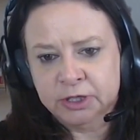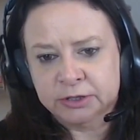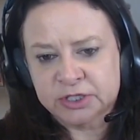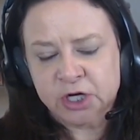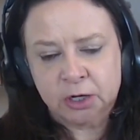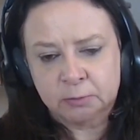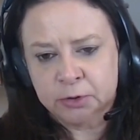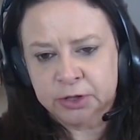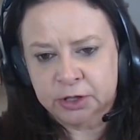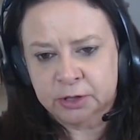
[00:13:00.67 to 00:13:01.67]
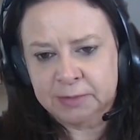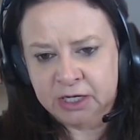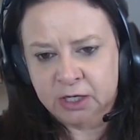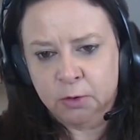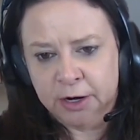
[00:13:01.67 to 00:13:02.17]
start putting their
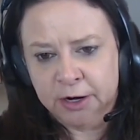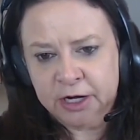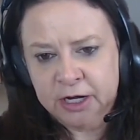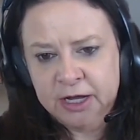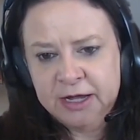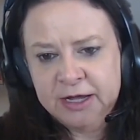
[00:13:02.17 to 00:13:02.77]
money to work.